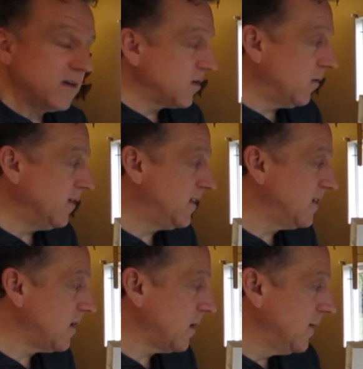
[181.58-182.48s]
is already
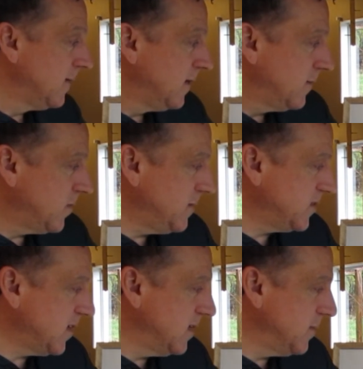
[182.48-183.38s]
there. Pretty much
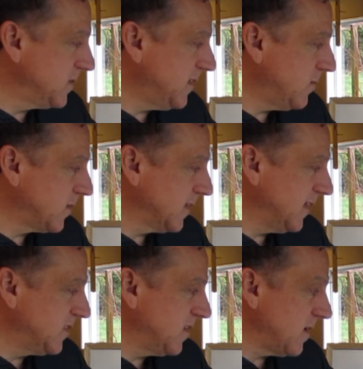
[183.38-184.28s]
100%, we're going to
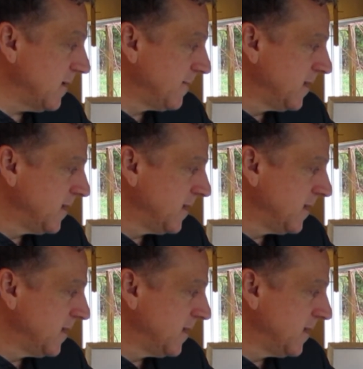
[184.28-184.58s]
get you there.